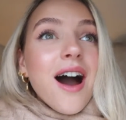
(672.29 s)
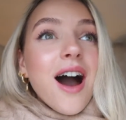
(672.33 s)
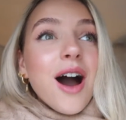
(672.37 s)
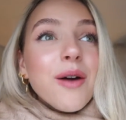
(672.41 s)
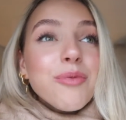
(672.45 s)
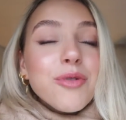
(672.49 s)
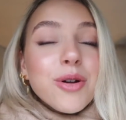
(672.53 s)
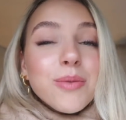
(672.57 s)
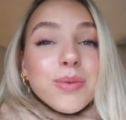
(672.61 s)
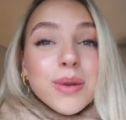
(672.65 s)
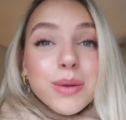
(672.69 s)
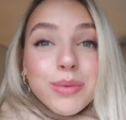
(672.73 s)

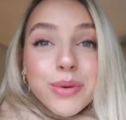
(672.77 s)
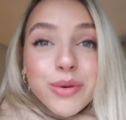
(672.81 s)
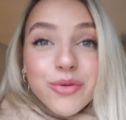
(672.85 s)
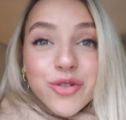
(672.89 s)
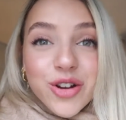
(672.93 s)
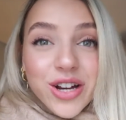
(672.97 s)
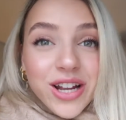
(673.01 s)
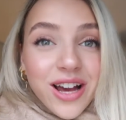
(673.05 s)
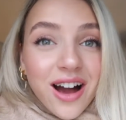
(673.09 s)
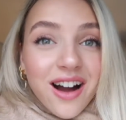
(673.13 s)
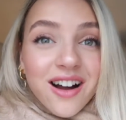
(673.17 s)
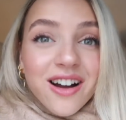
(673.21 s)
I'll probably be
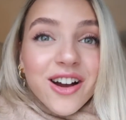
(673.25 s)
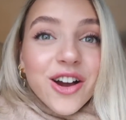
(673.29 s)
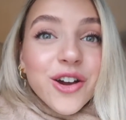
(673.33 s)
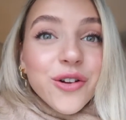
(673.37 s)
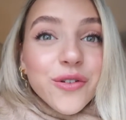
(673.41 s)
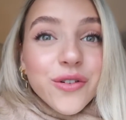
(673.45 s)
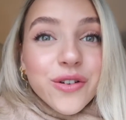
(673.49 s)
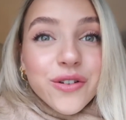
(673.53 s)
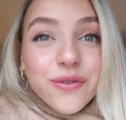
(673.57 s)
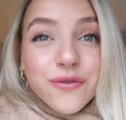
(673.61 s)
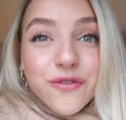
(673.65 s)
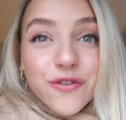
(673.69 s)
really
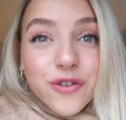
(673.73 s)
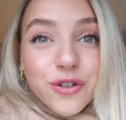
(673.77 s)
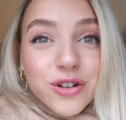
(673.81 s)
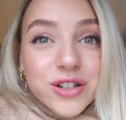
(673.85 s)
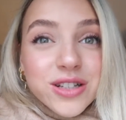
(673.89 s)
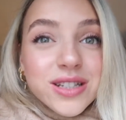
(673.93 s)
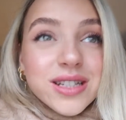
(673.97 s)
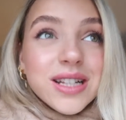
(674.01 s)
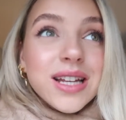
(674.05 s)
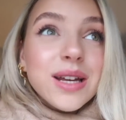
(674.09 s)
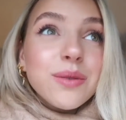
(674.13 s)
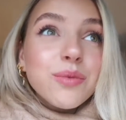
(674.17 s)
hungover and fall
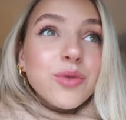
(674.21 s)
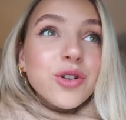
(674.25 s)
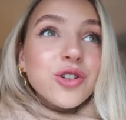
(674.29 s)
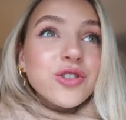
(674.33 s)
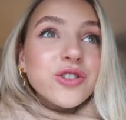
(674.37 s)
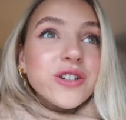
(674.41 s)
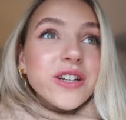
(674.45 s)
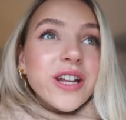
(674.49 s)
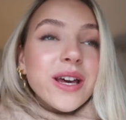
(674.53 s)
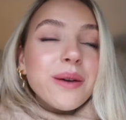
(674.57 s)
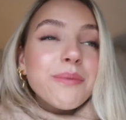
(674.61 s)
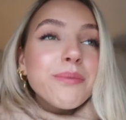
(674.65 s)
asleep
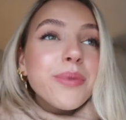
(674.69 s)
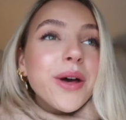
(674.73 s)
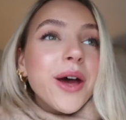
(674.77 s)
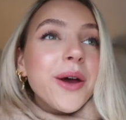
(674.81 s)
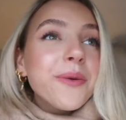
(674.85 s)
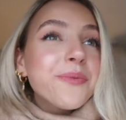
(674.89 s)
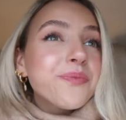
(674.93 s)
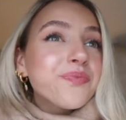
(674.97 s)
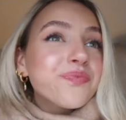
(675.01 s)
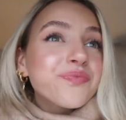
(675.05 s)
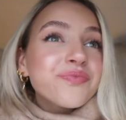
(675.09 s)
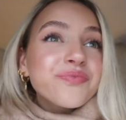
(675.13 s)
watching it,
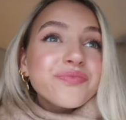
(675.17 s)
but